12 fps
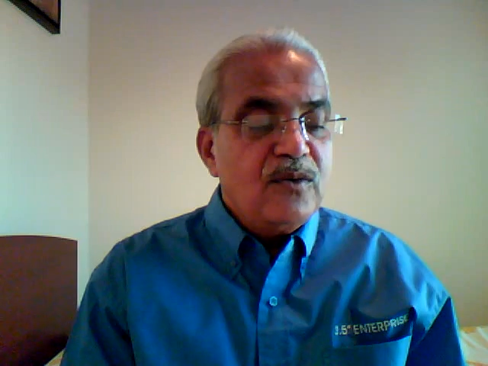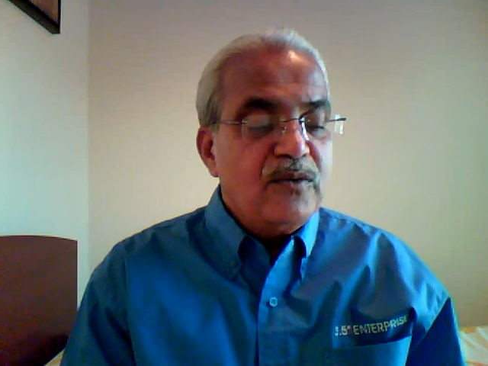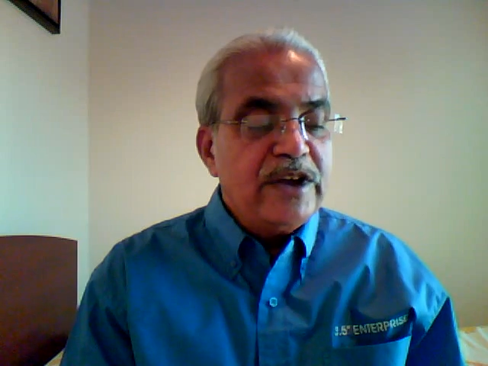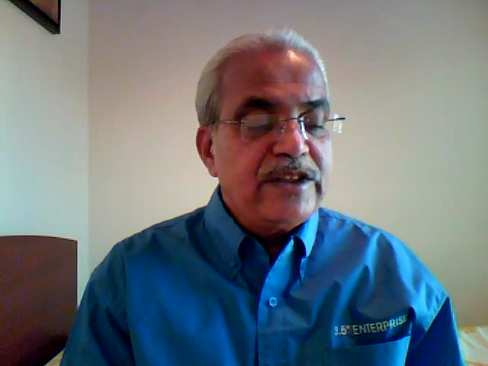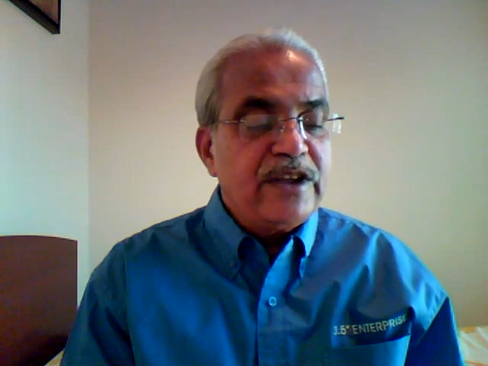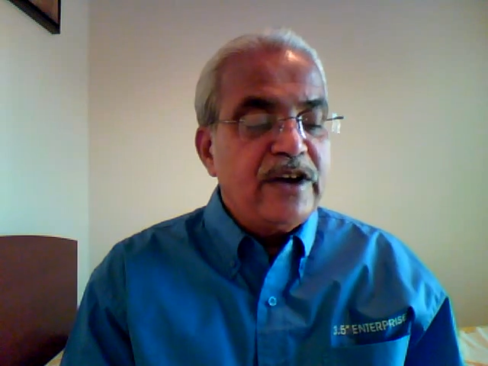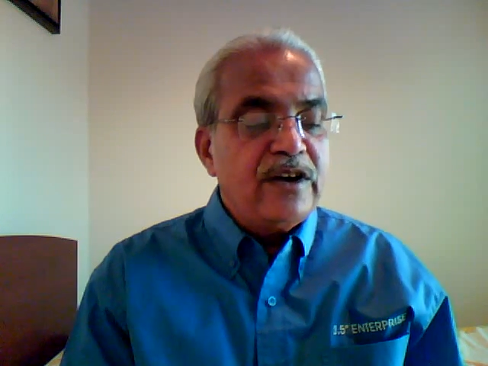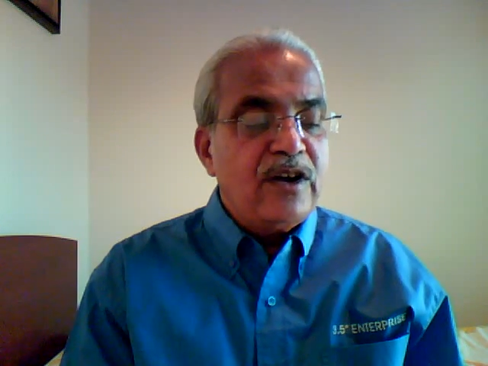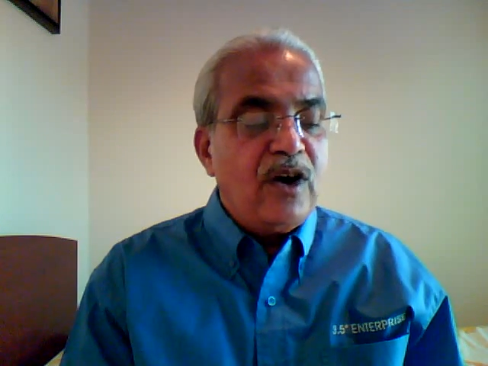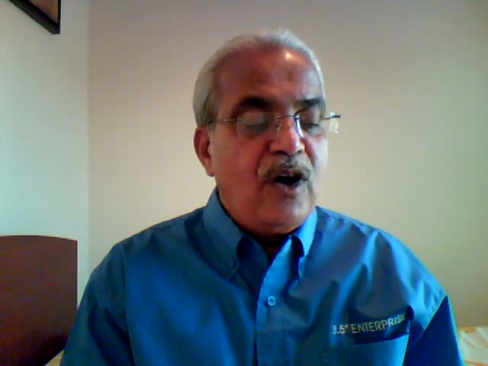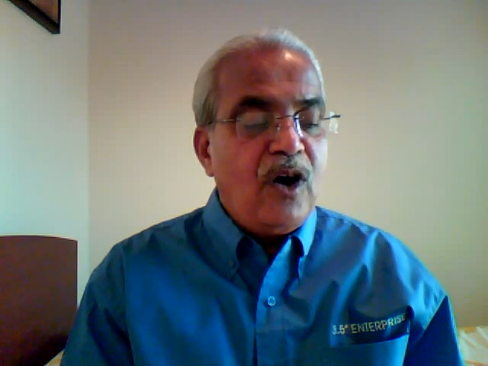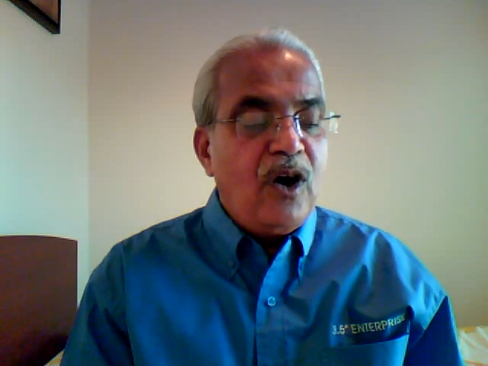
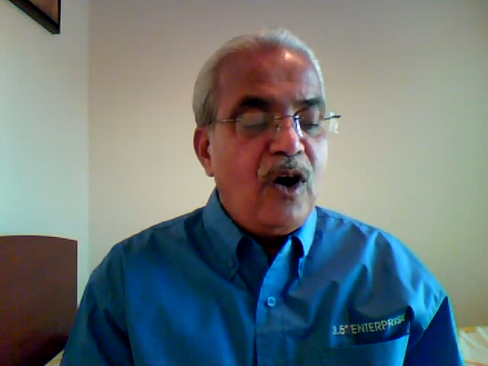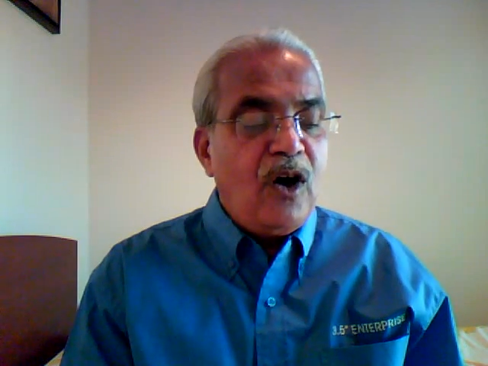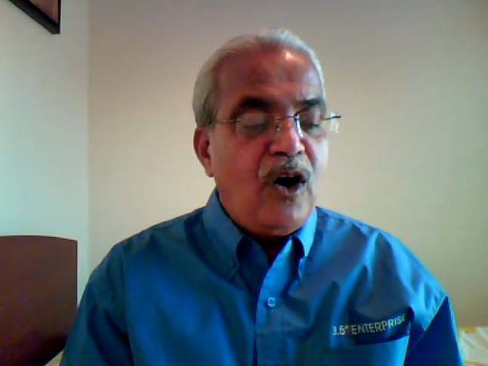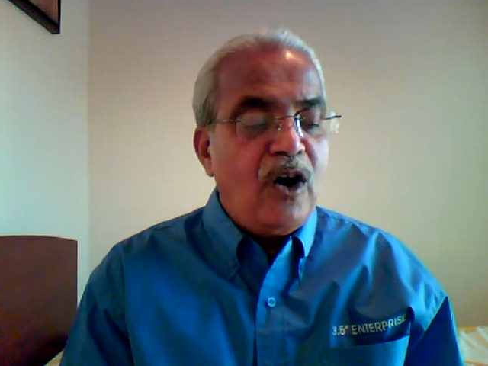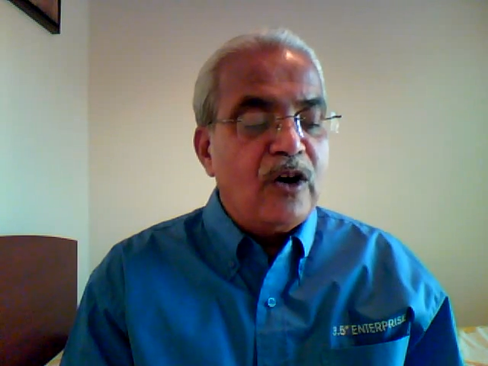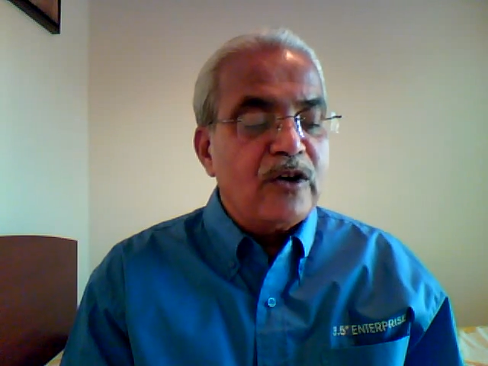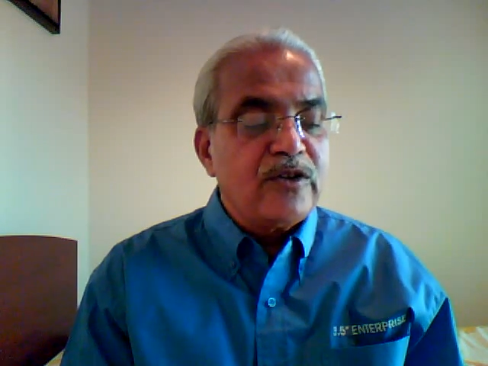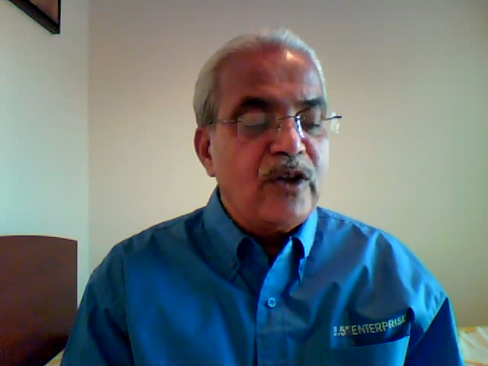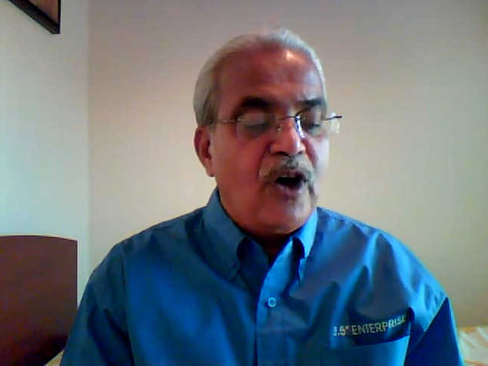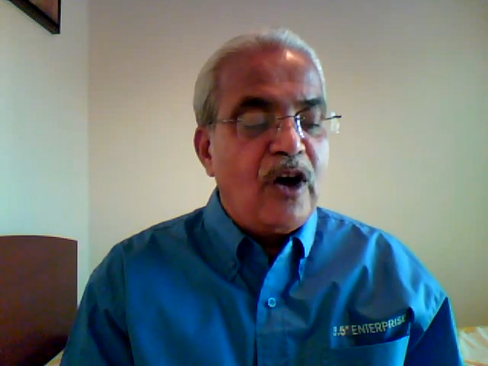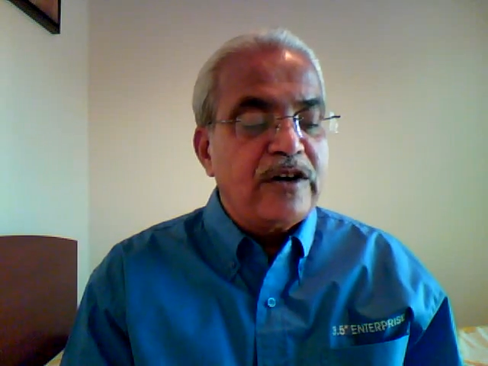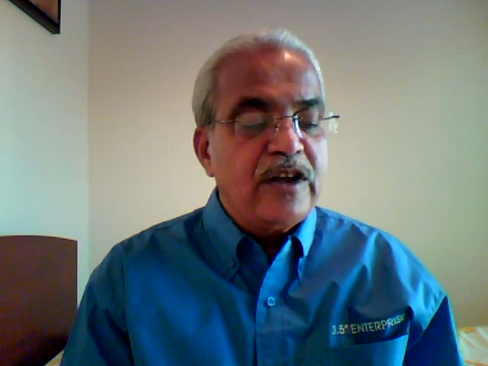whether or
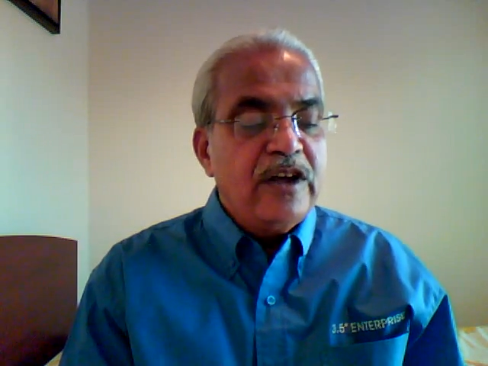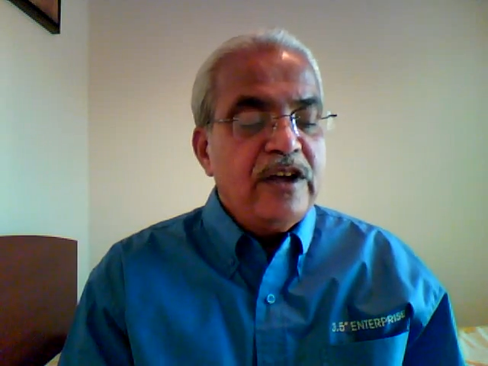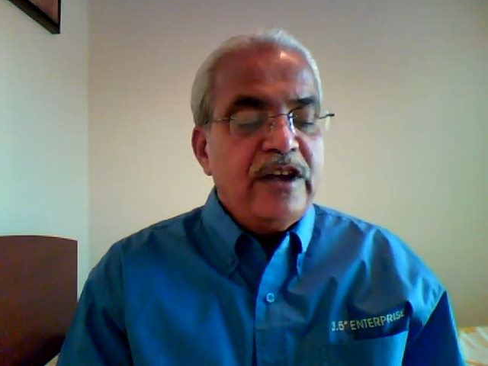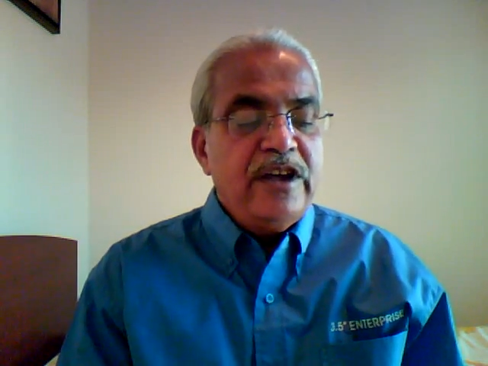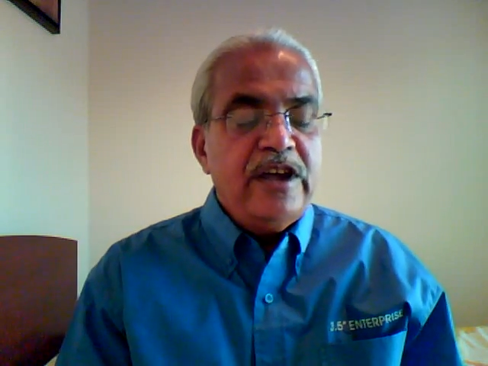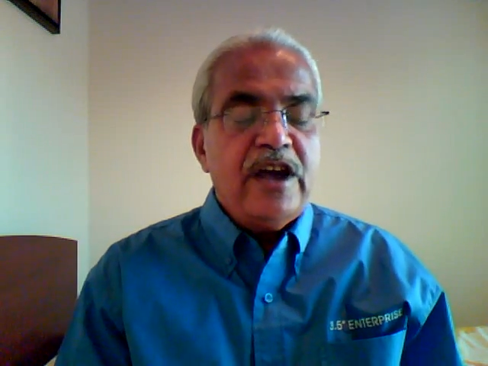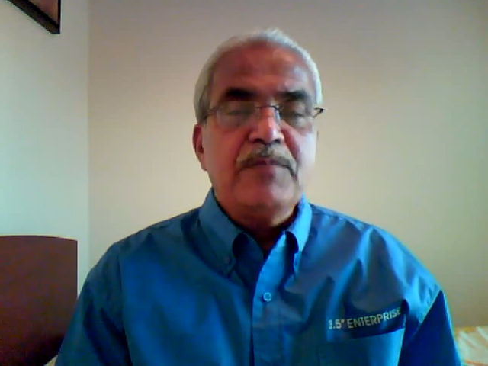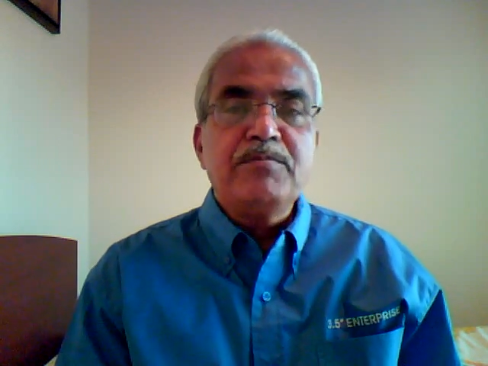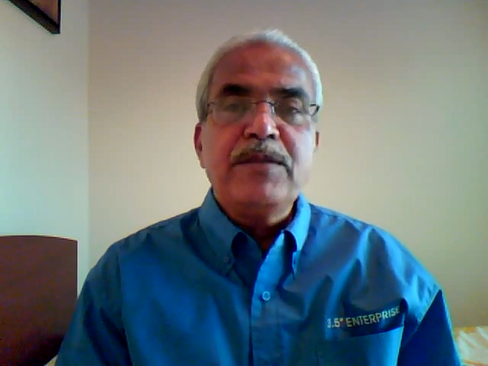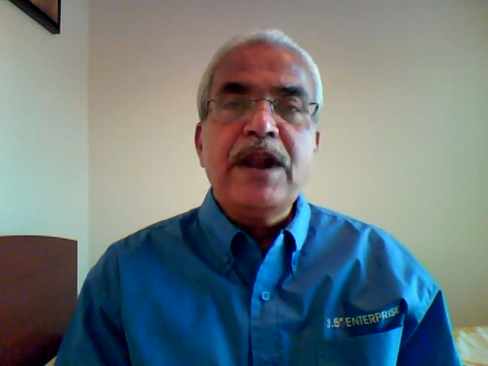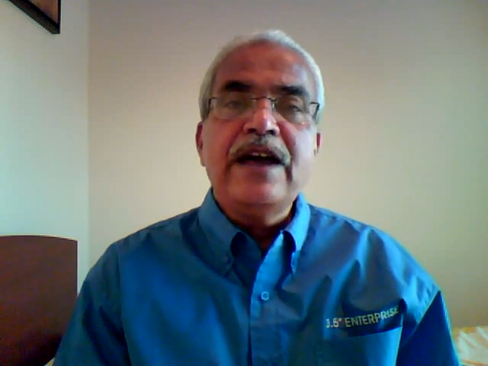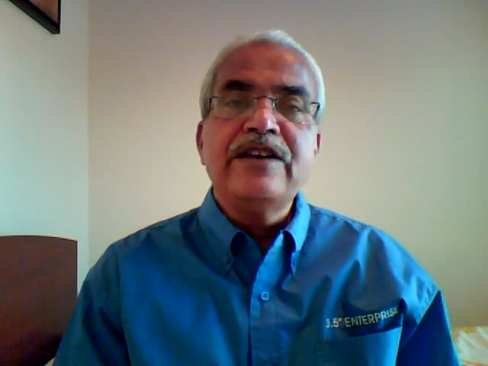not he
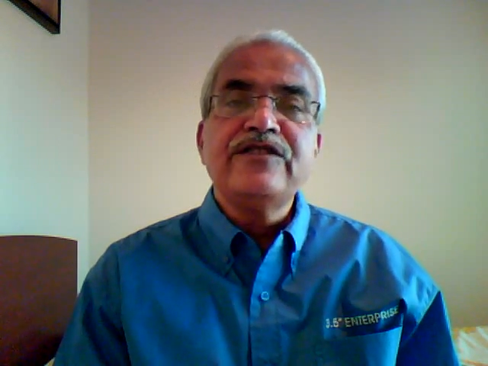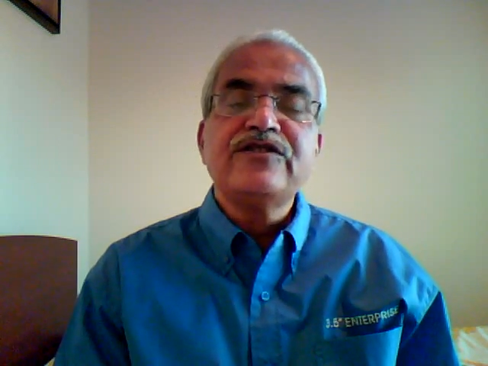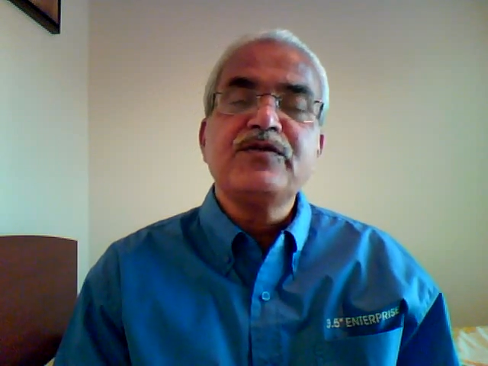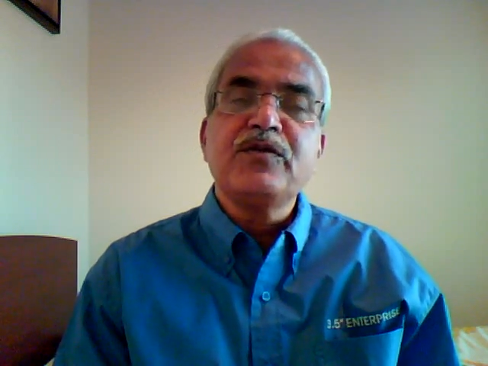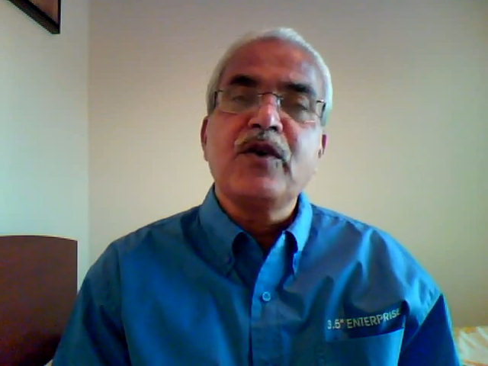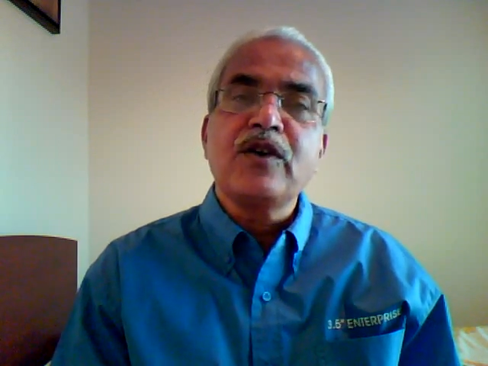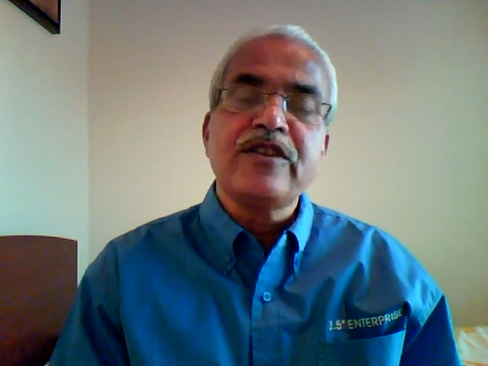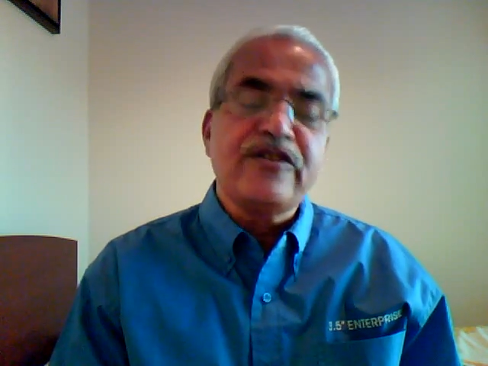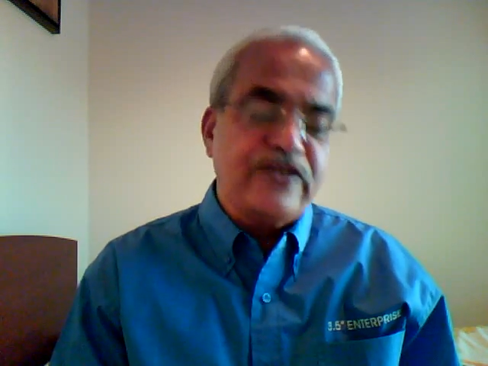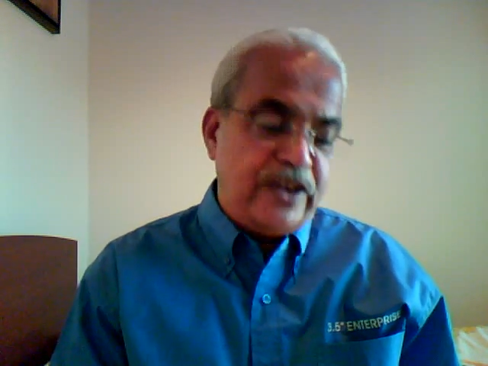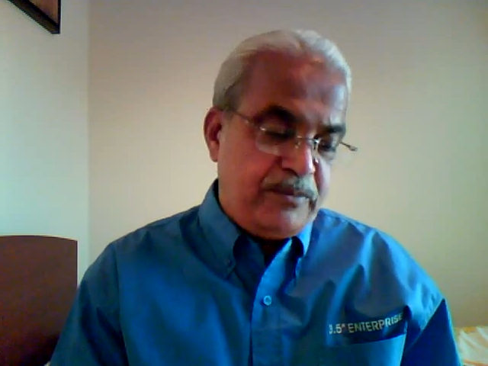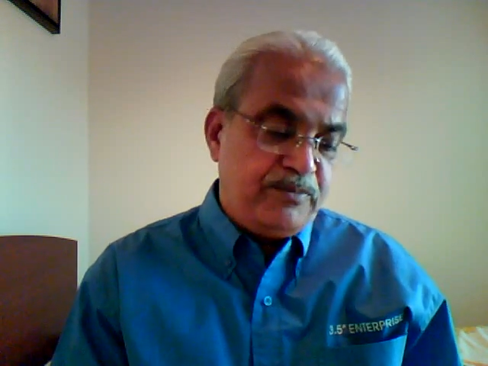applies for
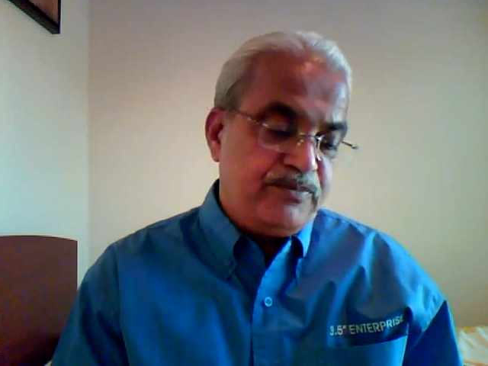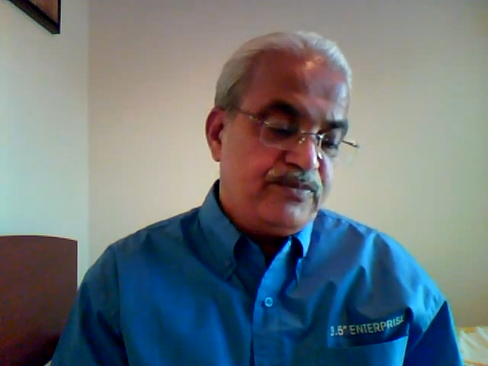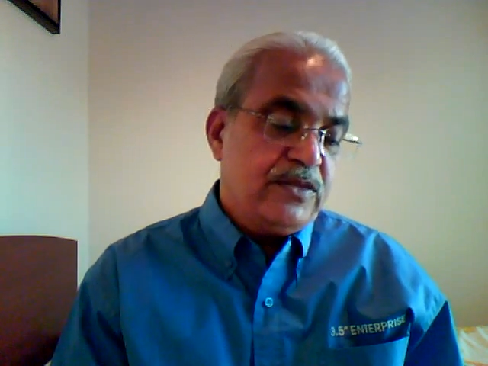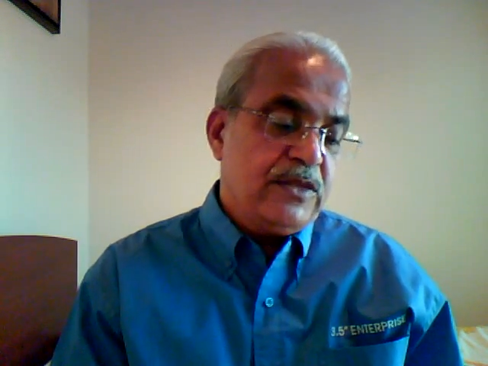the same.